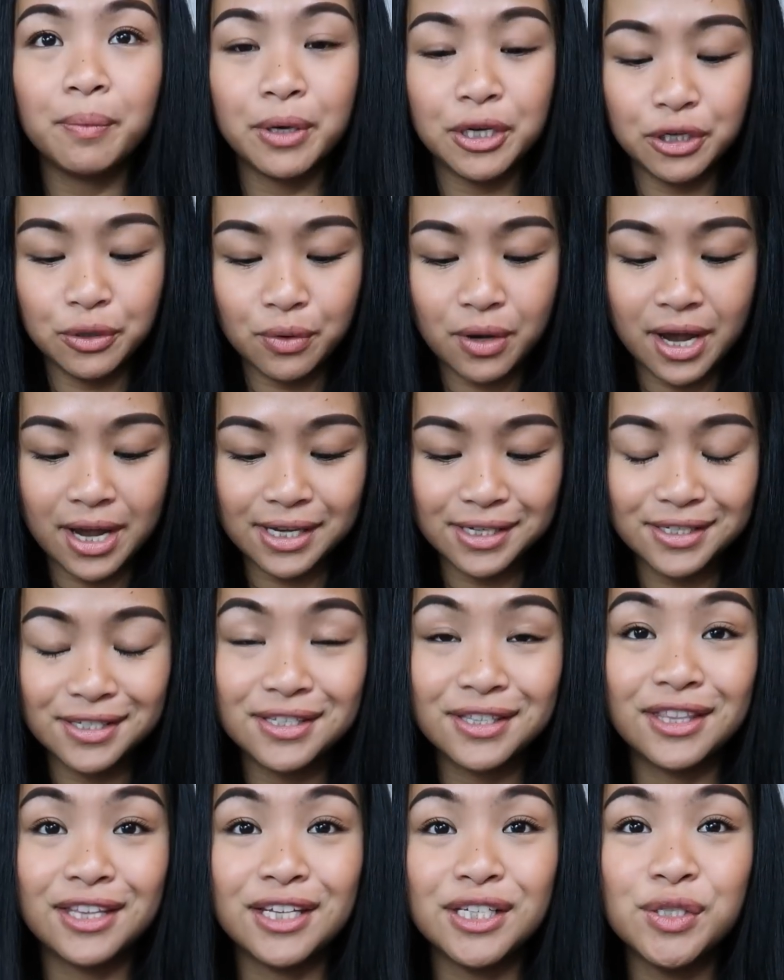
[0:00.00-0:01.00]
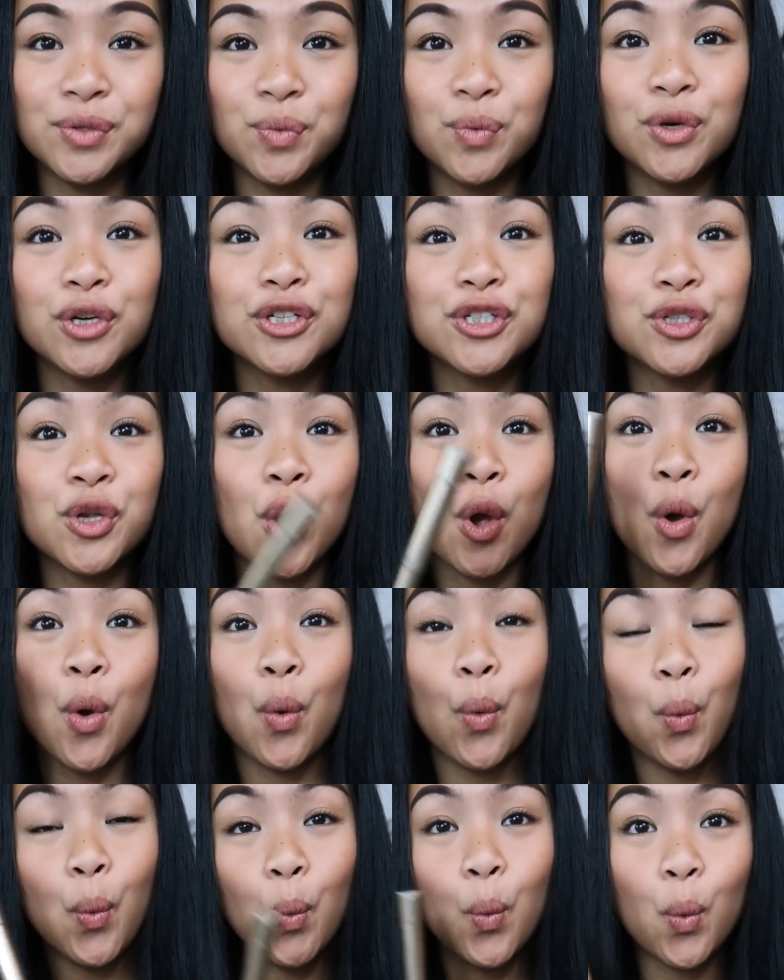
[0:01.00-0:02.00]
but you guys, this works
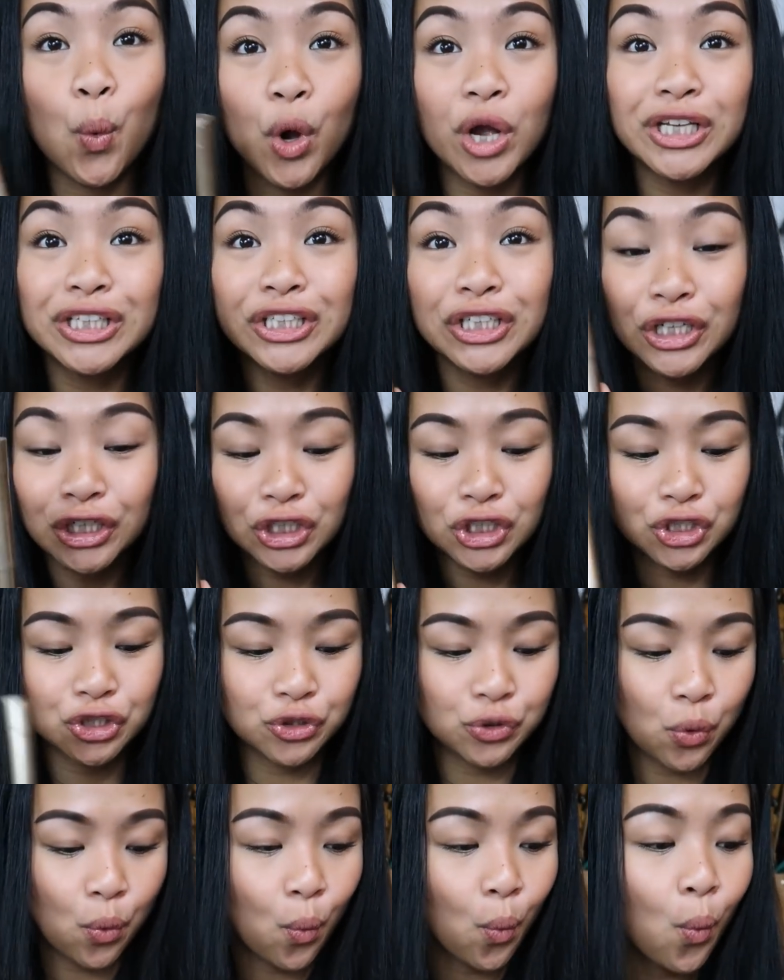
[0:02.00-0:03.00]
wonders,